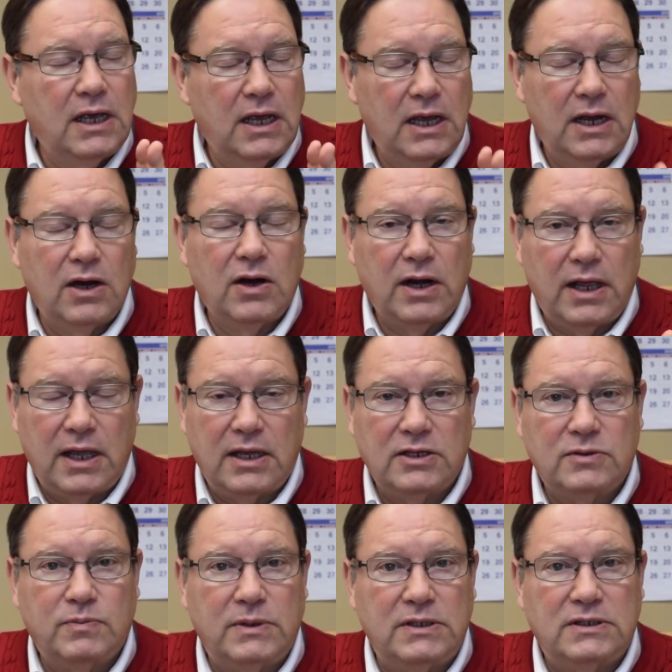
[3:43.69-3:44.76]
Here at
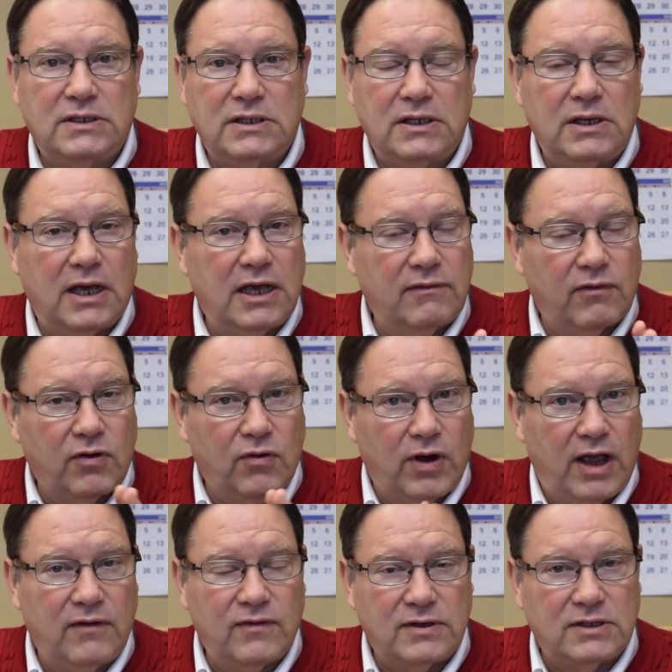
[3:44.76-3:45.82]
ASBC, I have a
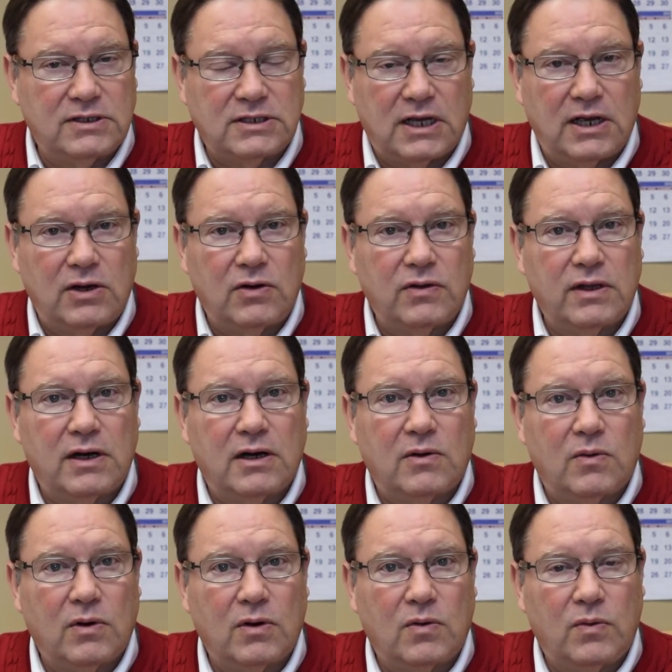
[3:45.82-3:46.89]
graphic designer that I
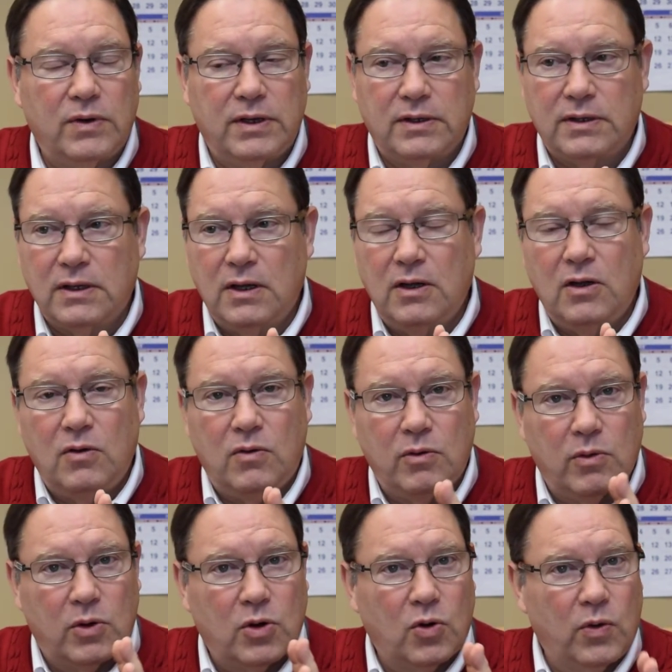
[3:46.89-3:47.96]
work with. We
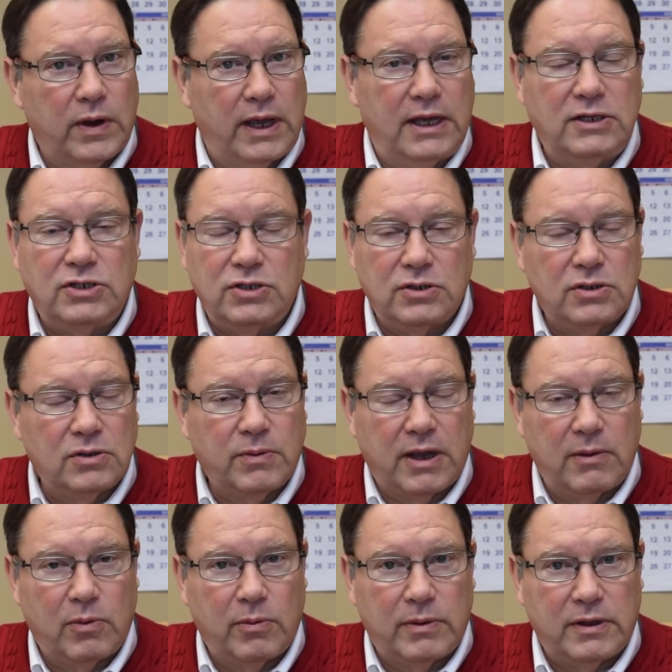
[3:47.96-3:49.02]
will create your
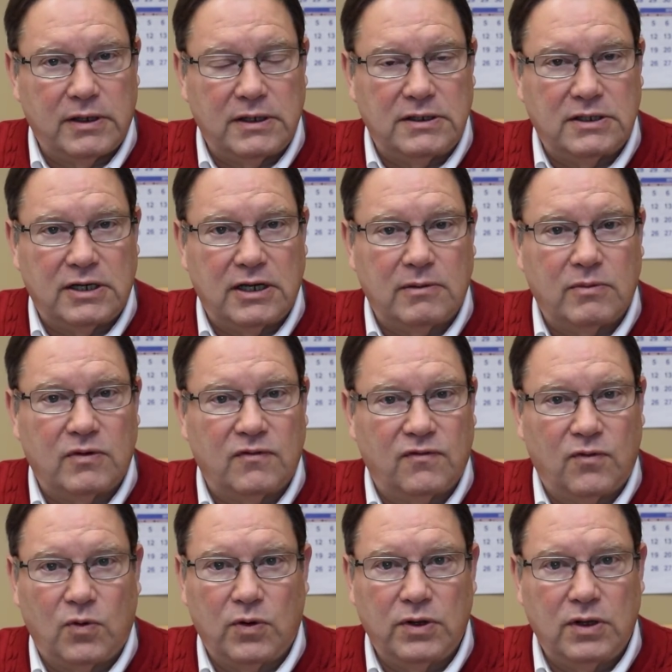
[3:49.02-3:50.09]
capability statement
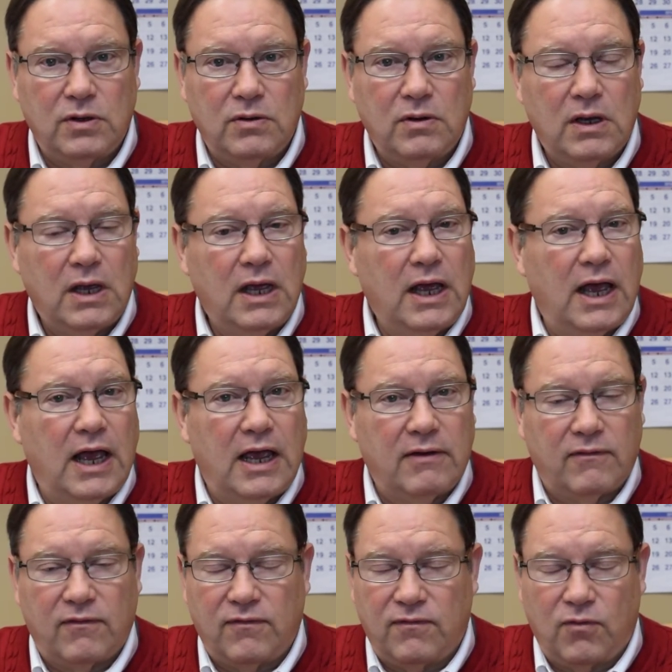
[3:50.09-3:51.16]
for you. I have
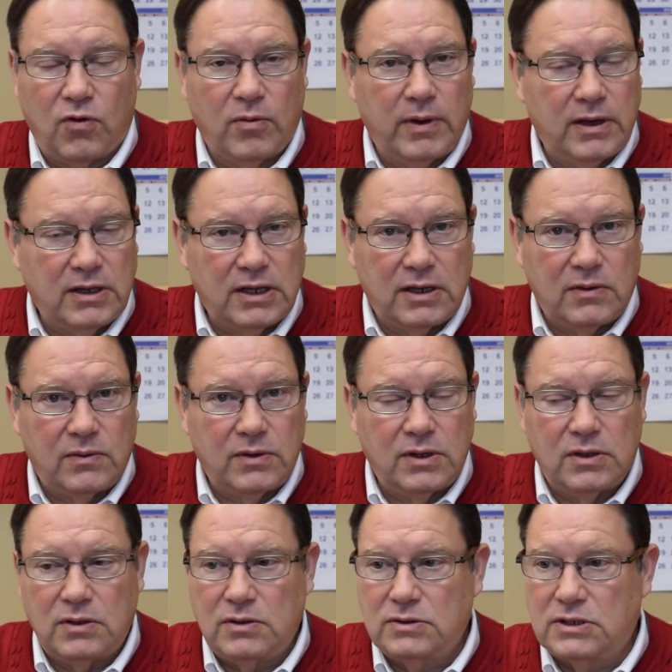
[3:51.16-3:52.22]
a format that we'll
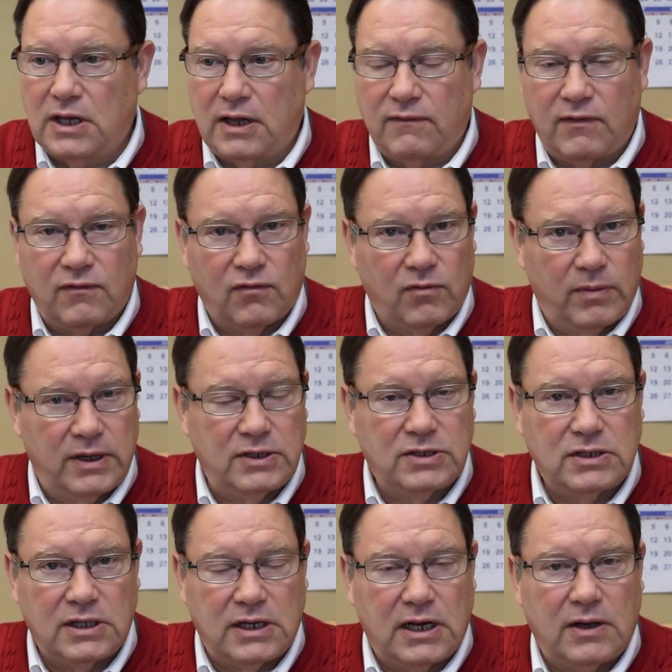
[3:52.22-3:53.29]
use. I have
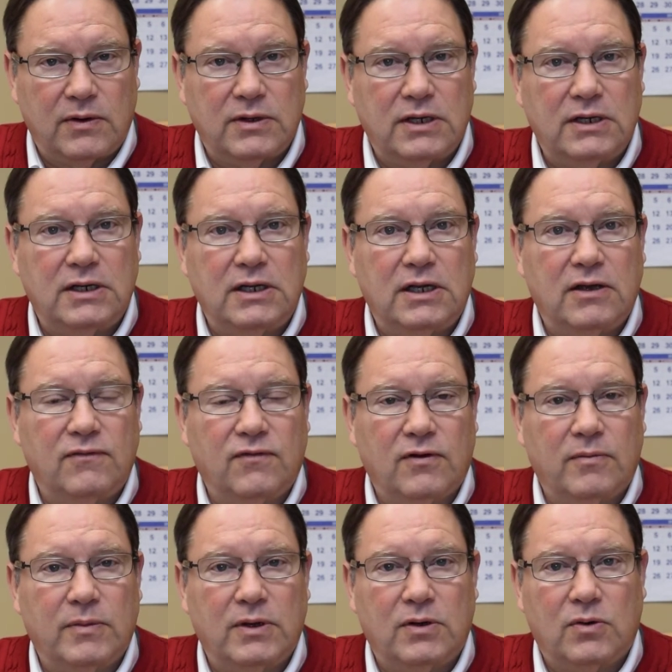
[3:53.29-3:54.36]
information that I would need to get
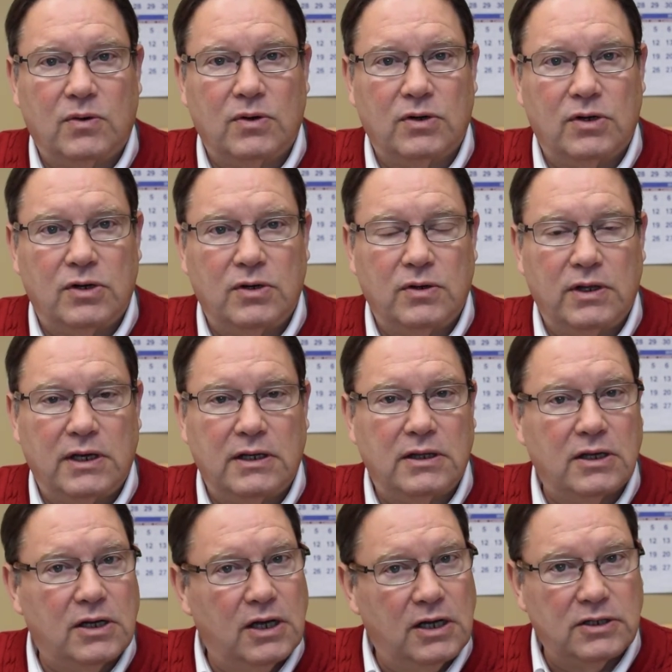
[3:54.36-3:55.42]
from you in order to do that.
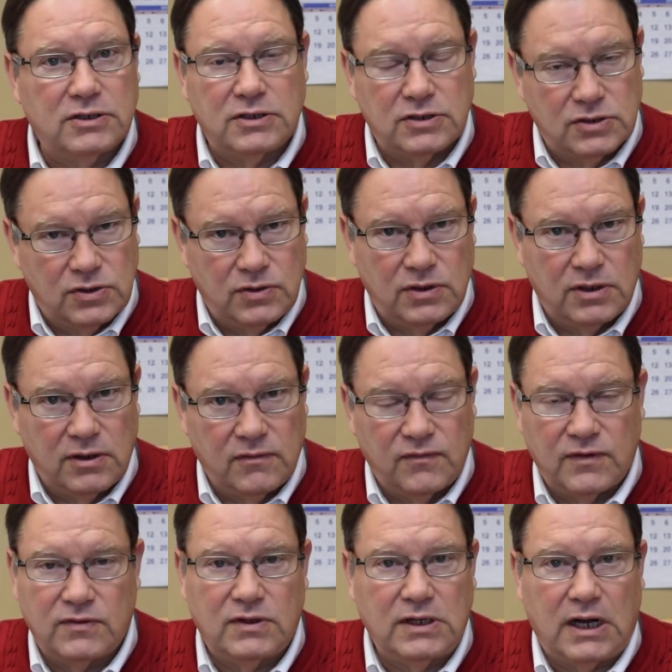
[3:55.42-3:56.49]
The cost is
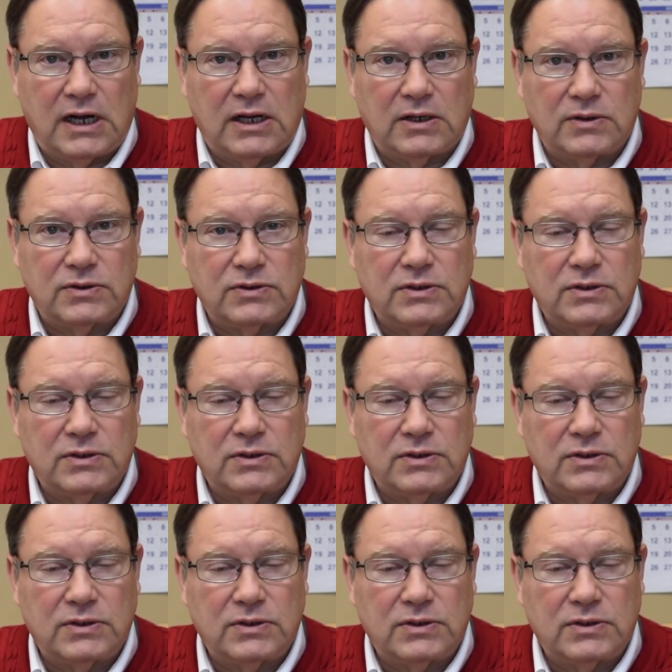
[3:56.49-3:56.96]
$250